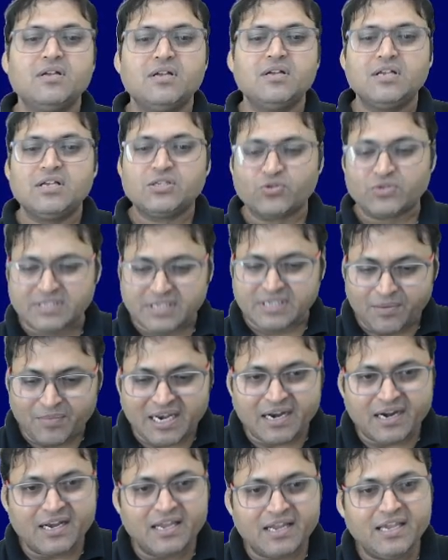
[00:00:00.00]
So
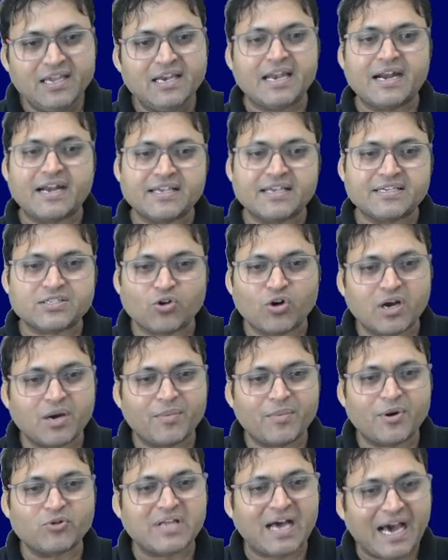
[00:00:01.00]
similarly, let us talk about the